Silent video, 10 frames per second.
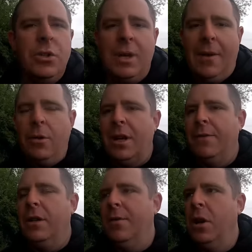So yeah, we will
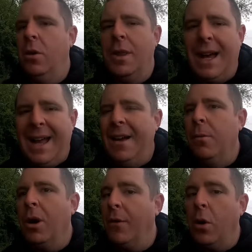definitely have a go at that.
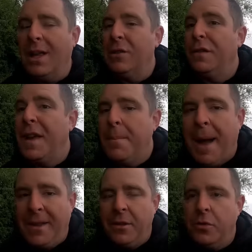We'll have a go at a little Fiat
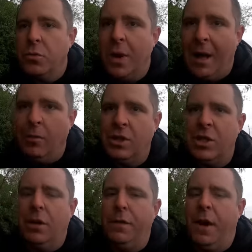Panda as well, which
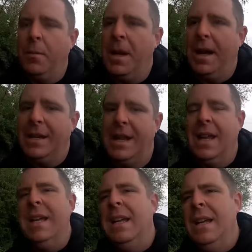is not far behind
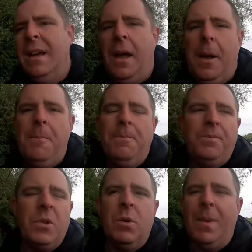it. Um,
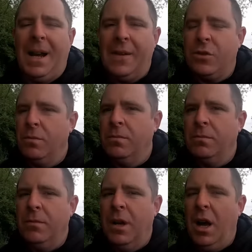we might give some
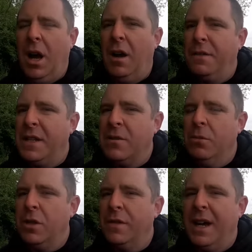half
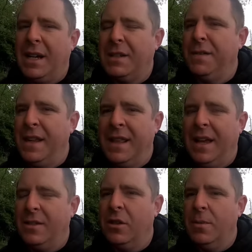decent money for that because I think
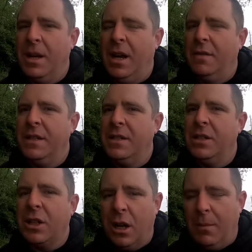that's going to be an half
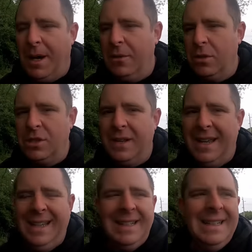decent car by looks of
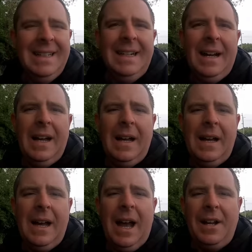it.
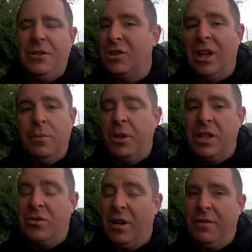Uh, and it'll sell
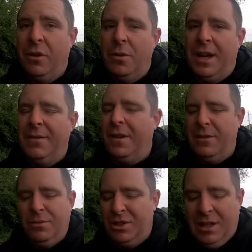pretty straightforward. That
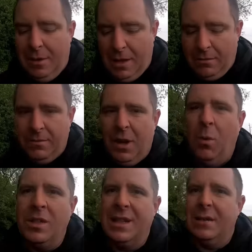sell, I'll
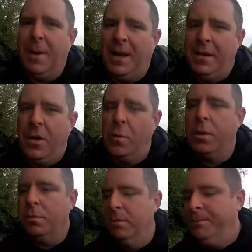always sell a Panda, no
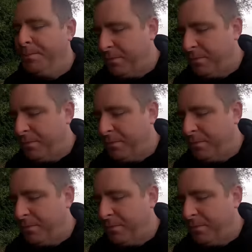problem.